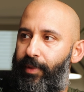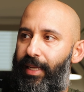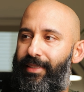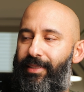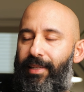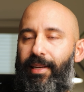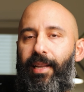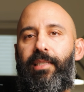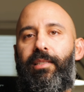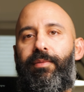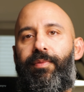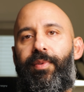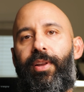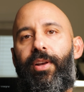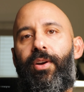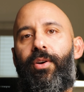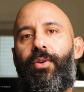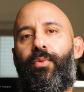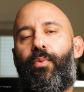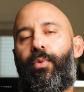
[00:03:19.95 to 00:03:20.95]
In today's
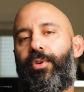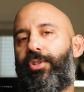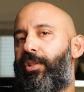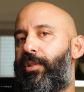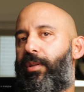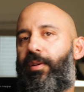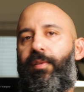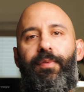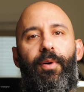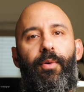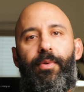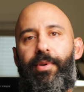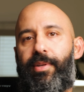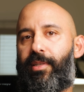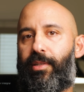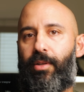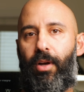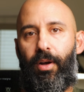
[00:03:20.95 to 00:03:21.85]
video, we're just gonna focus